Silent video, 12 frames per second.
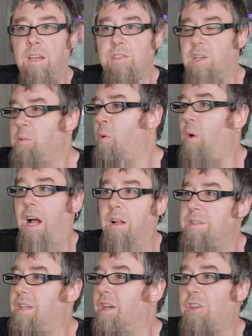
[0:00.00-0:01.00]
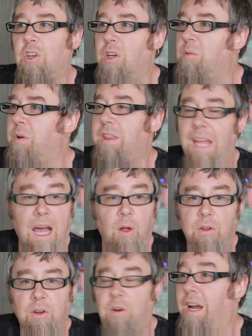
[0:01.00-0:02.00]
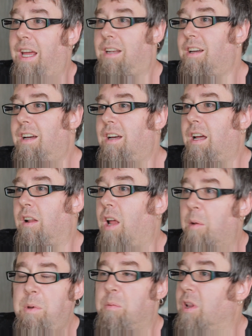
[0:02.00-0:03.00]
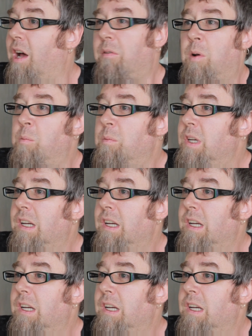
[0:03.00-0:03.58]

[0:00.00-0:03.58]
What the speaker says: It took them a while to get good, but now they're great, and a lot of people love them.